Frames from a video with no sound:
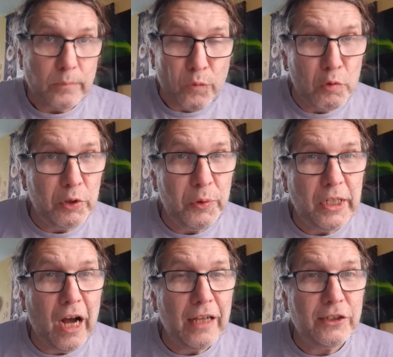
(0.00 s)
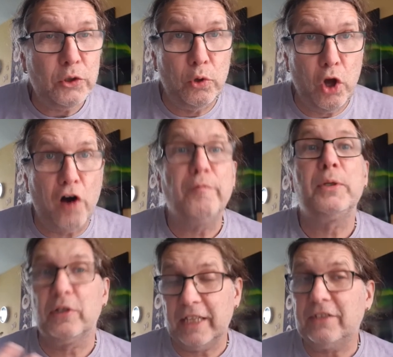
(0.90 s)
with regards to love,
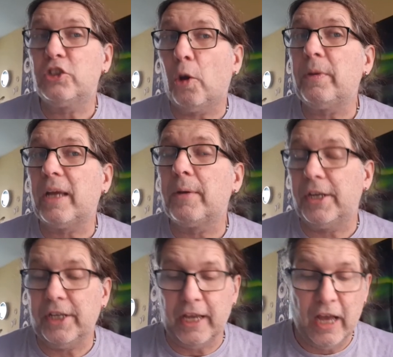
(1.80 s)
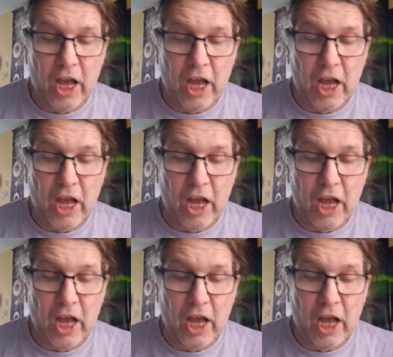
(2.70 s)
because that's the topic I'm getting here,